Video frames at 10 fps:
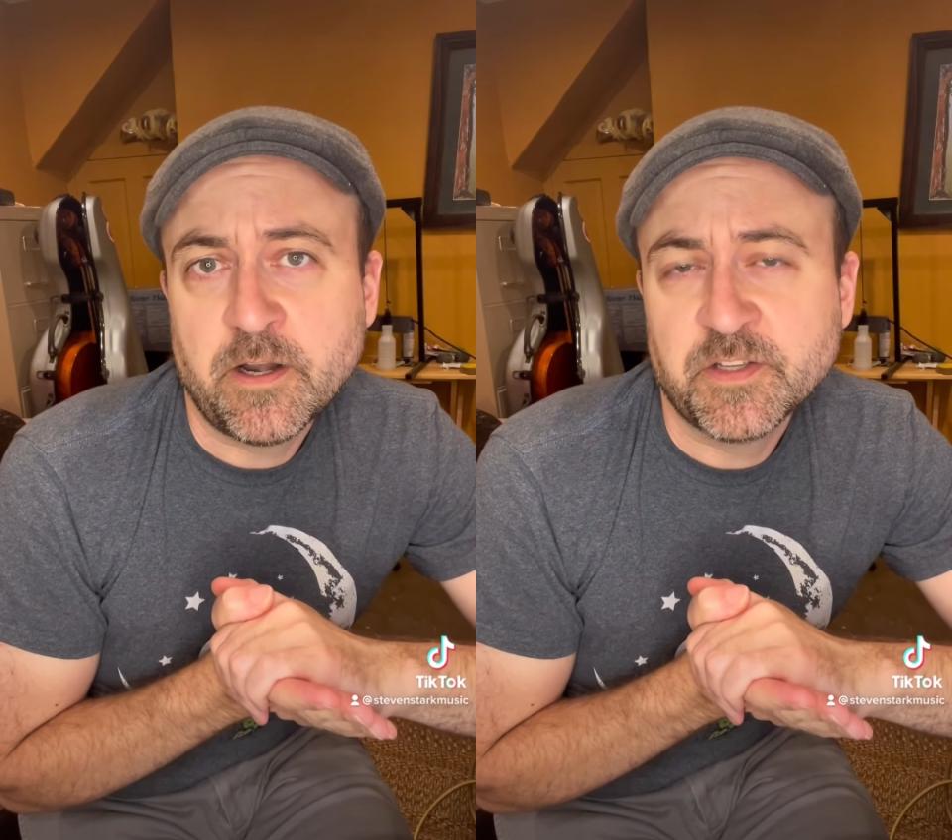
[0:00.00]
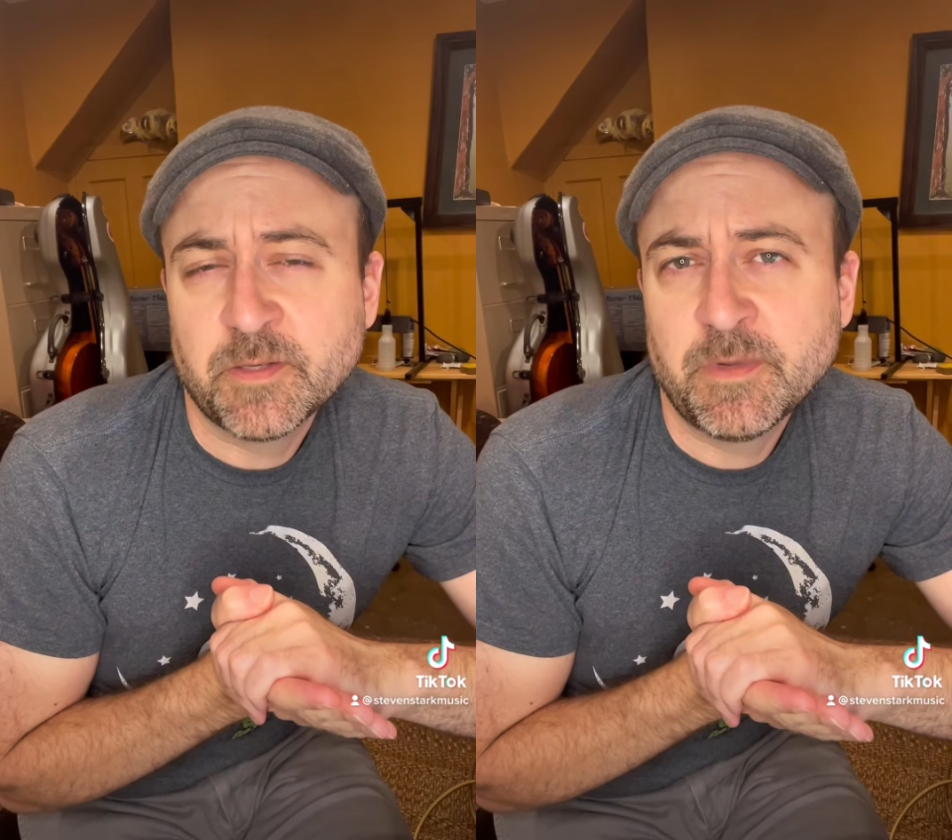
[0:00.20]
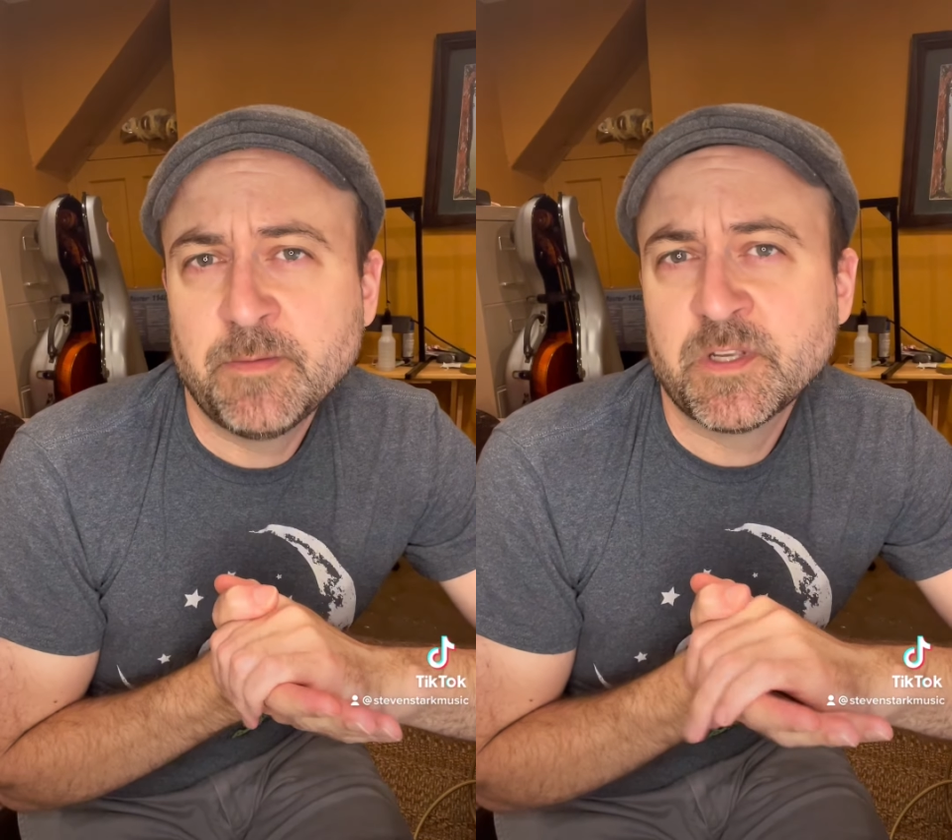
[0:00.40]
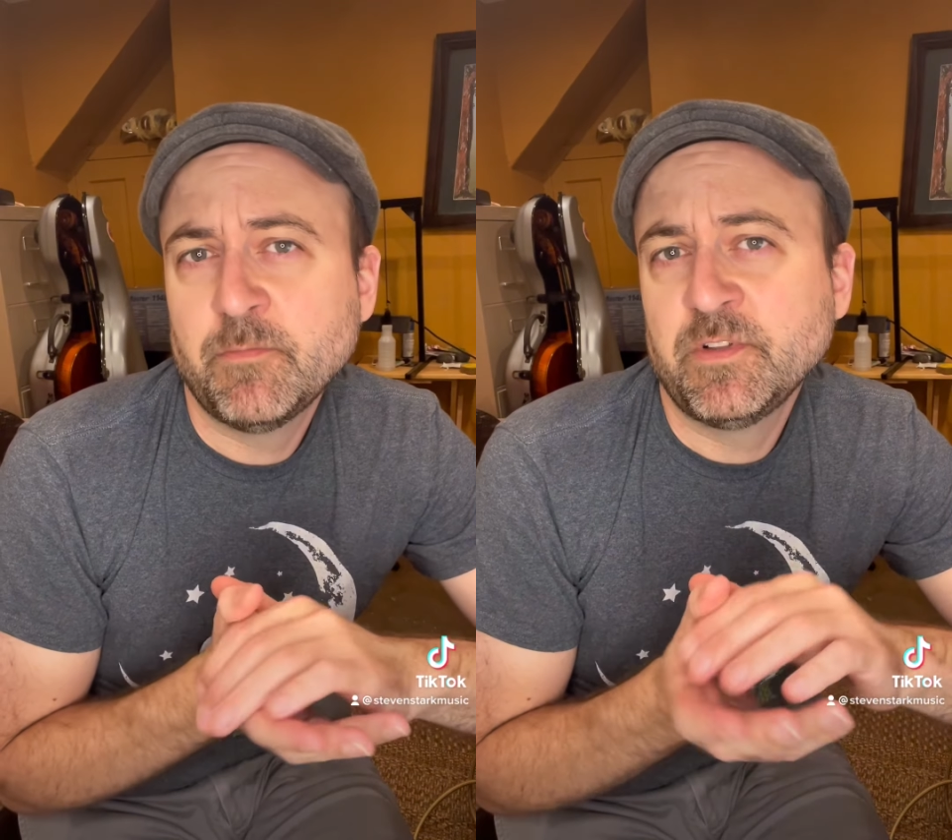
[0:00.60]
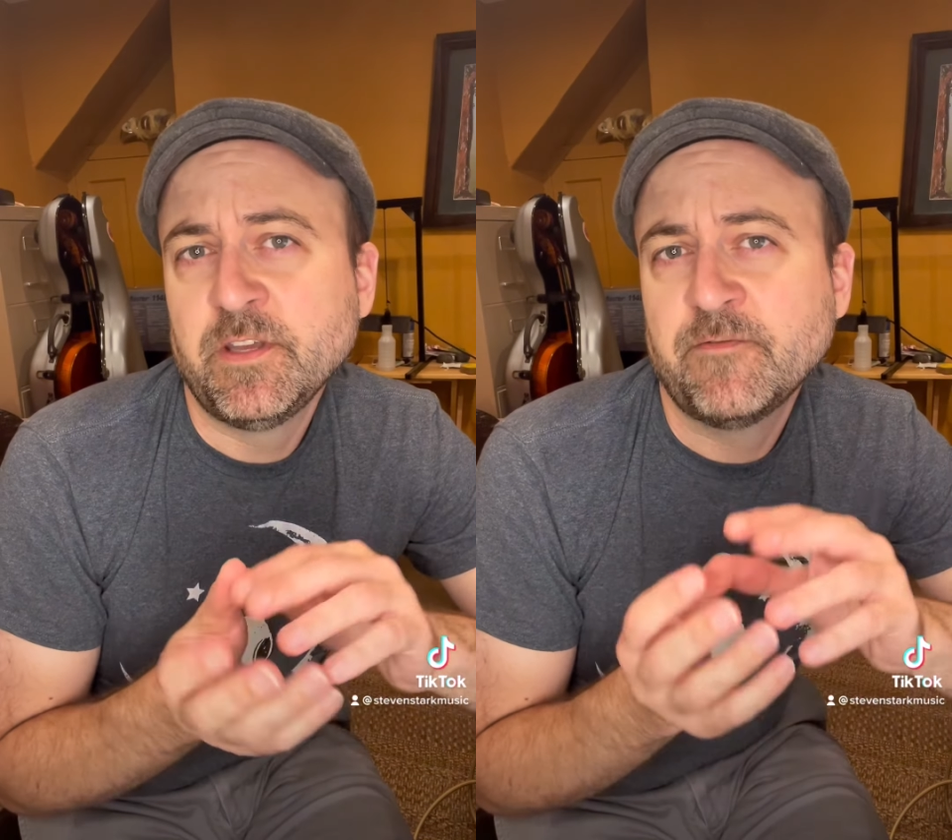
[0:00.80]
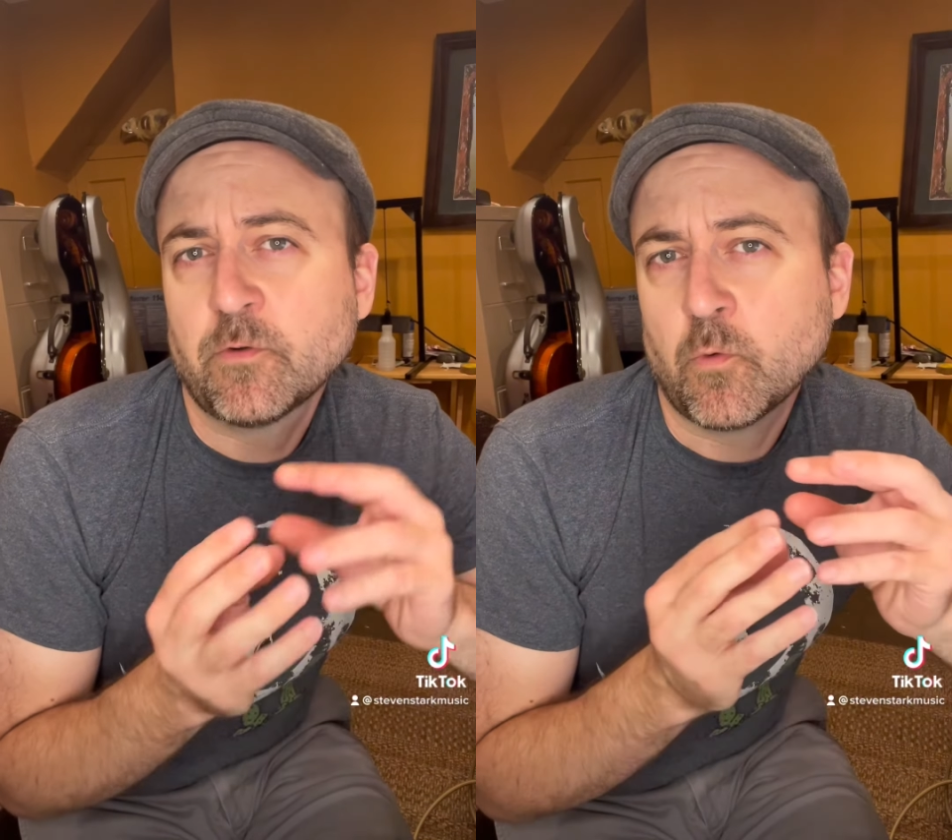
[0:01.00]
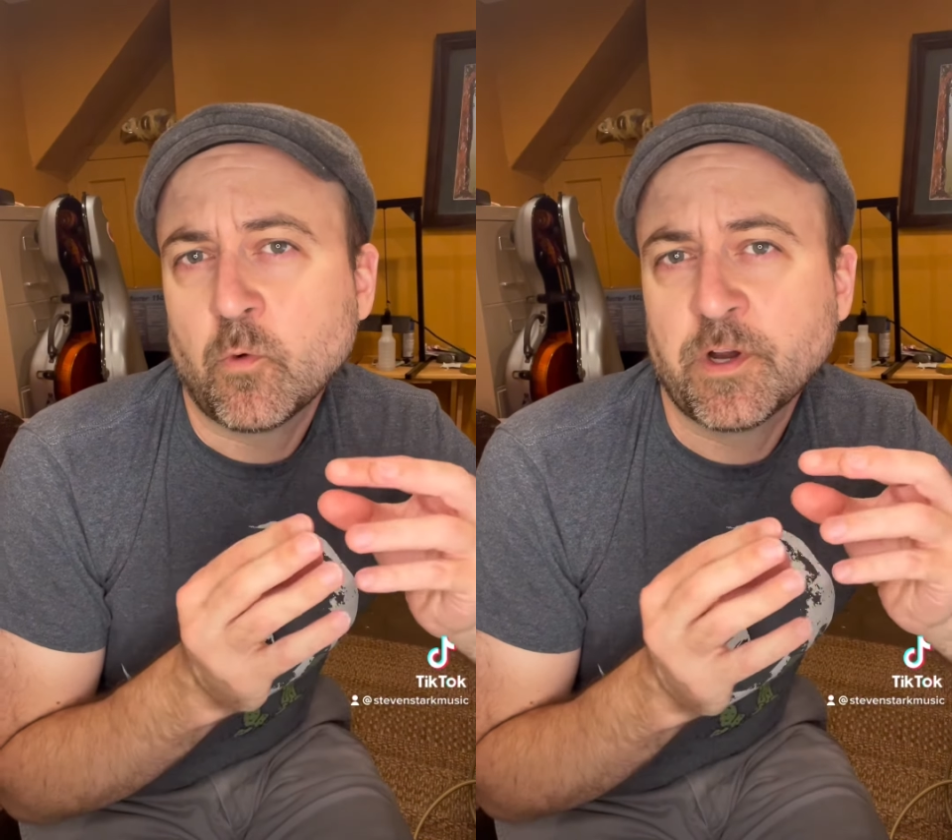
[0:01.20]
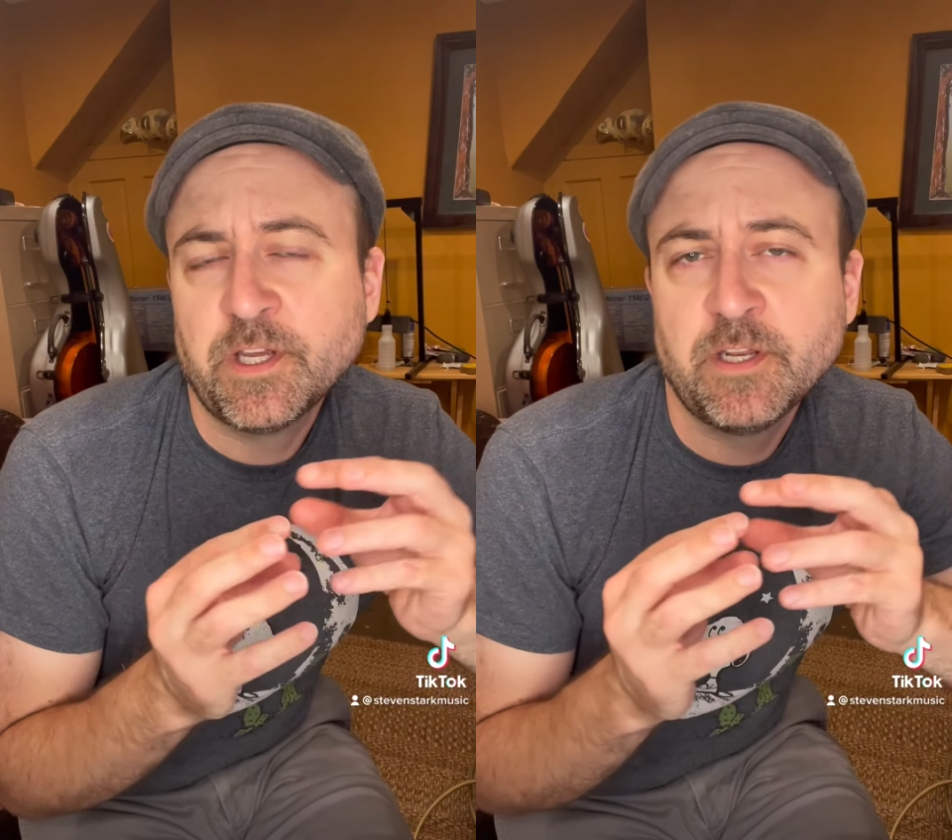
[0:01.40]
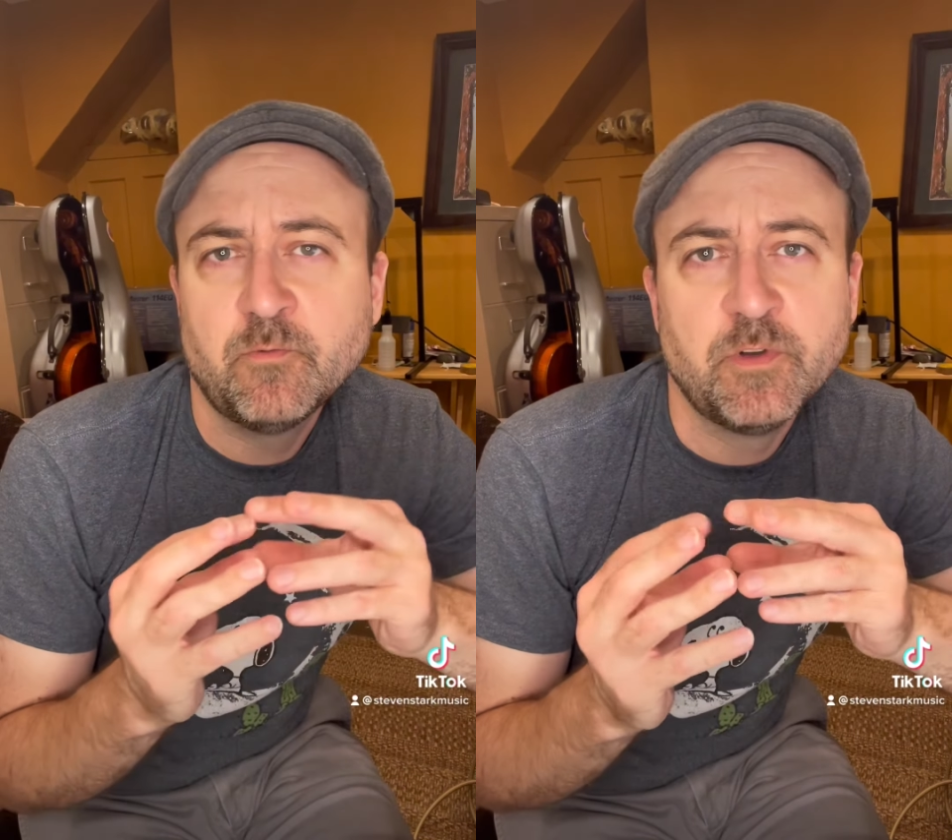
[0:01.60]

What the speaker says: and sometimes I believe for organ,